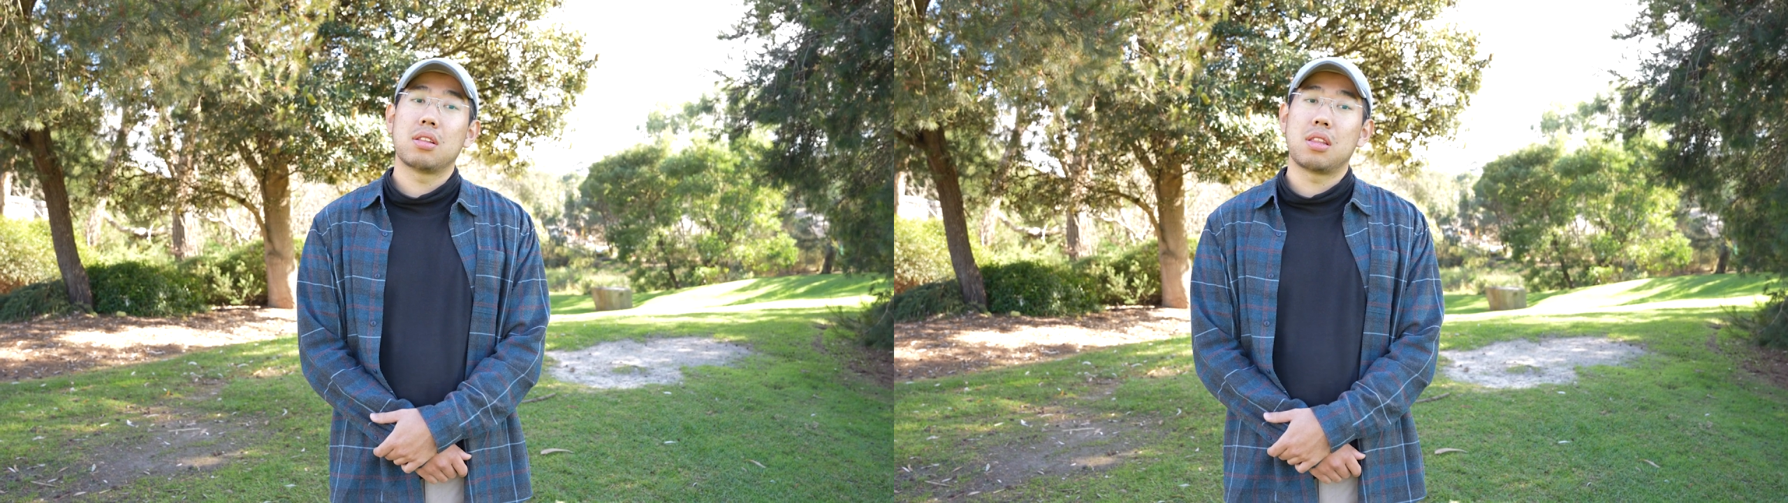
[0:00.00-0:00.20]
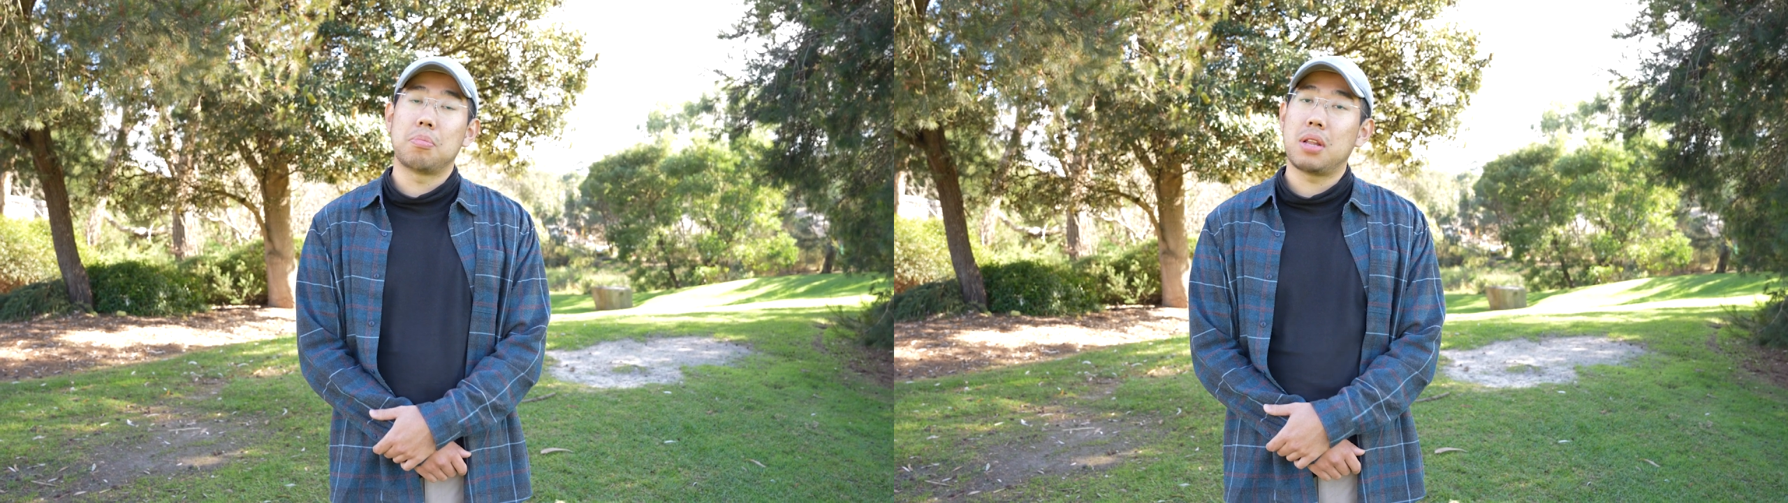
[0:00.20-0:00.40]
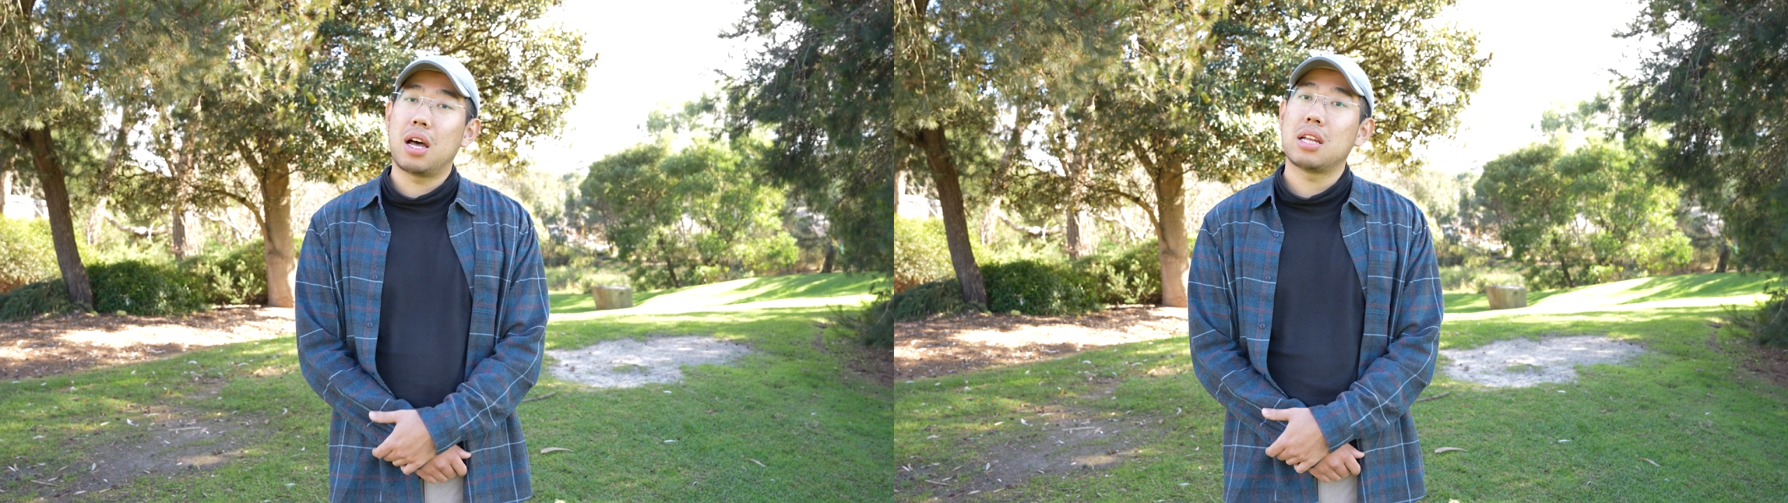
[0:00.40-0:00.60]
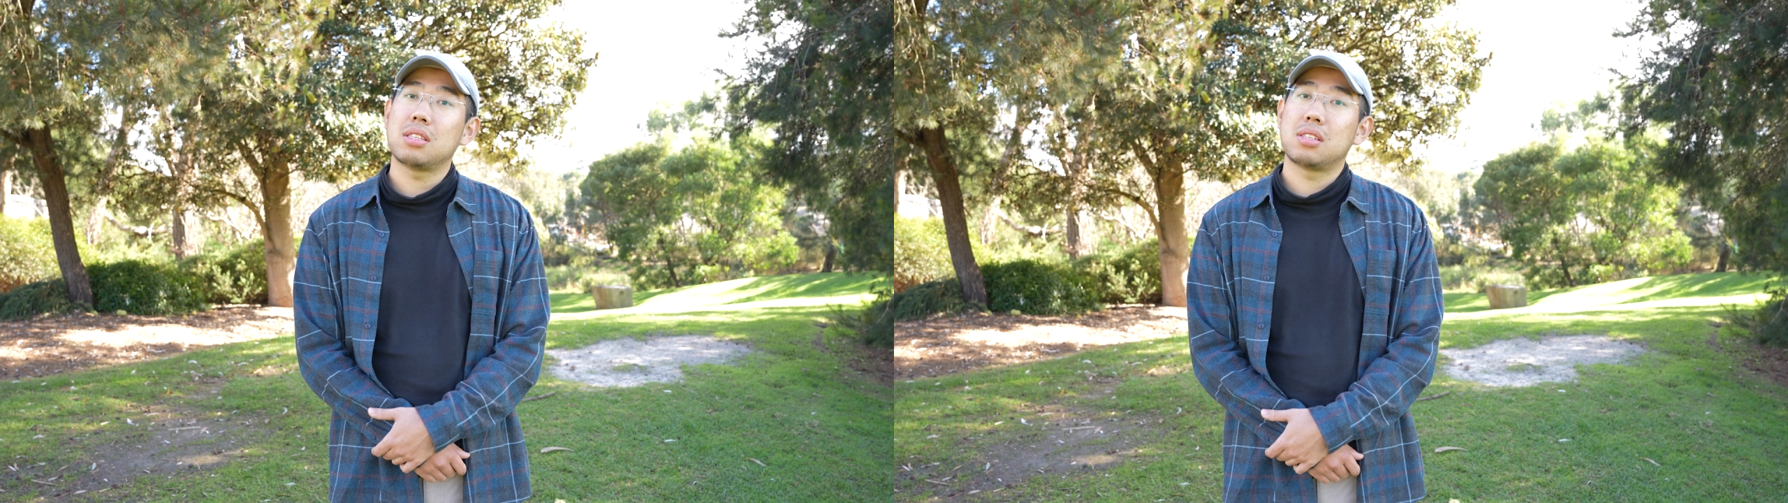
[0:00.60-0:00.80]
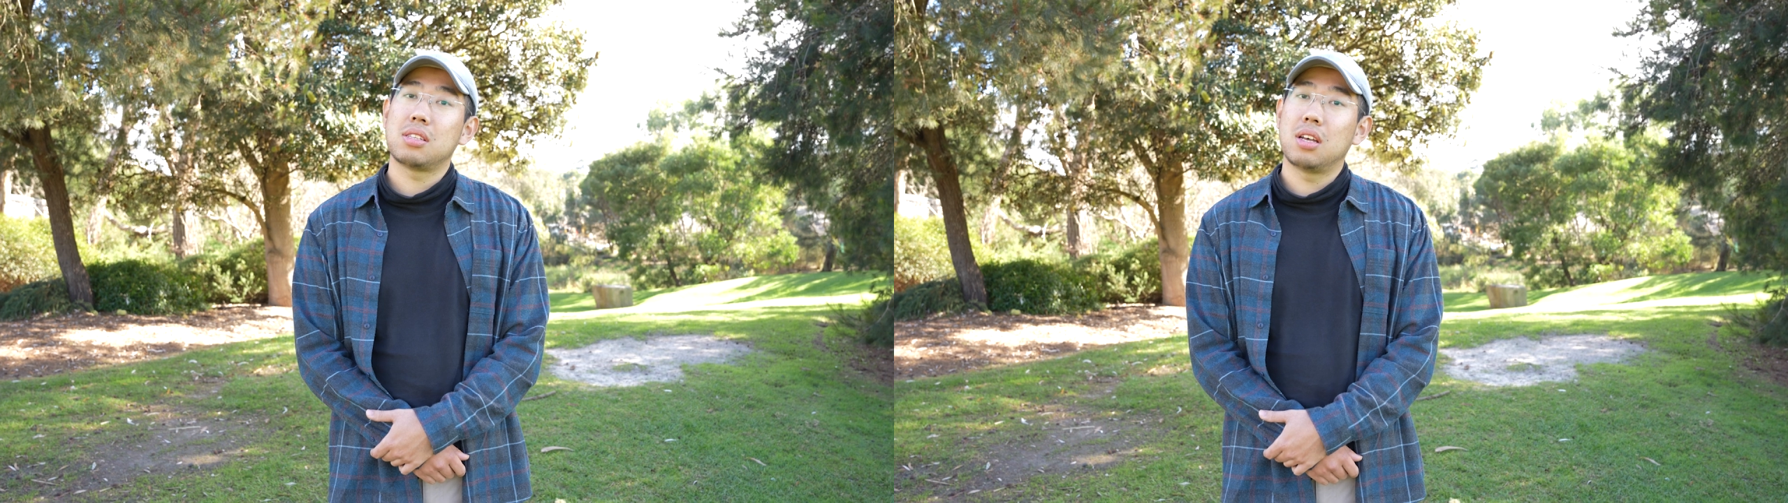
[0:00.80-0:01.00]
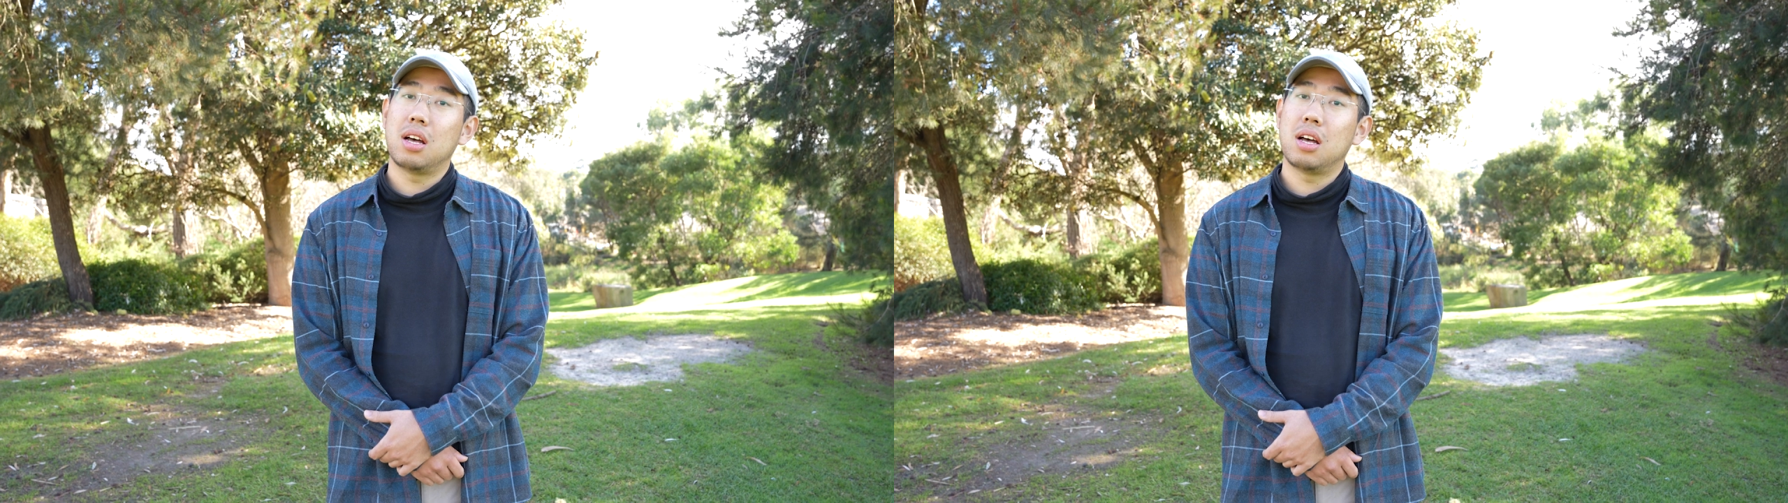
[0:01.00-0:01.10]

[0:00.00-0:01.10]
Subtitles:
the plants